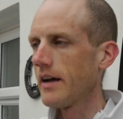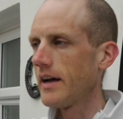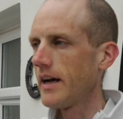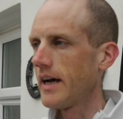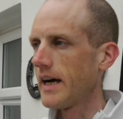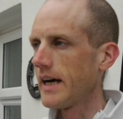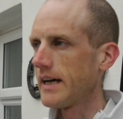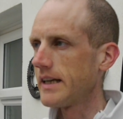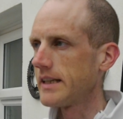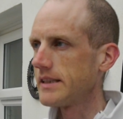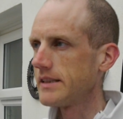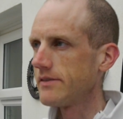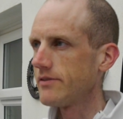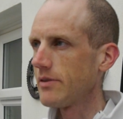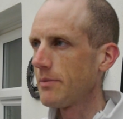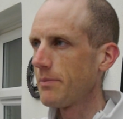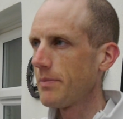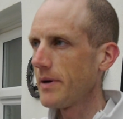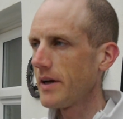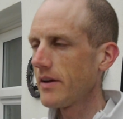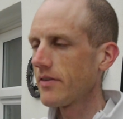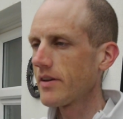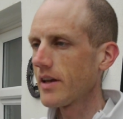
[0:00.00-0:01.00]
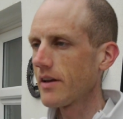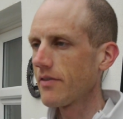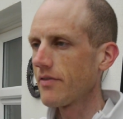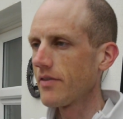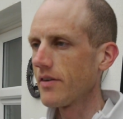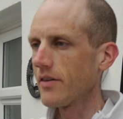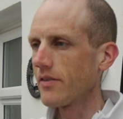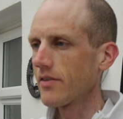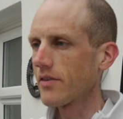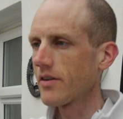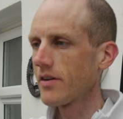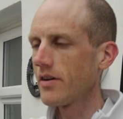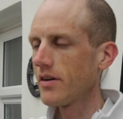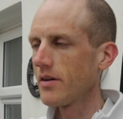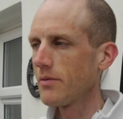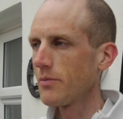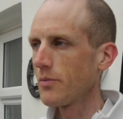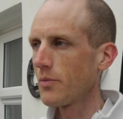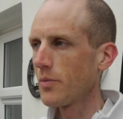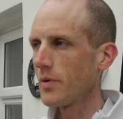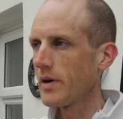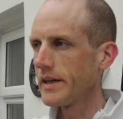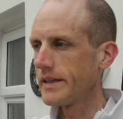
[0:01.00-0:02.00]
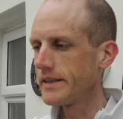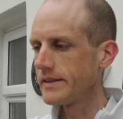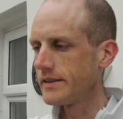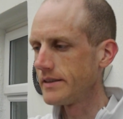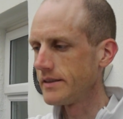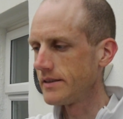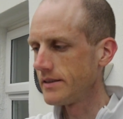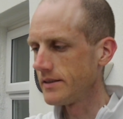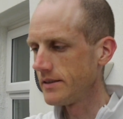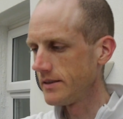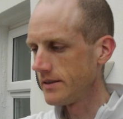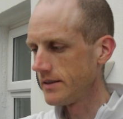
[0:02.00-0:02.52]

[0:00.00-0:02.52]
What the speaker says: And the best efforts come when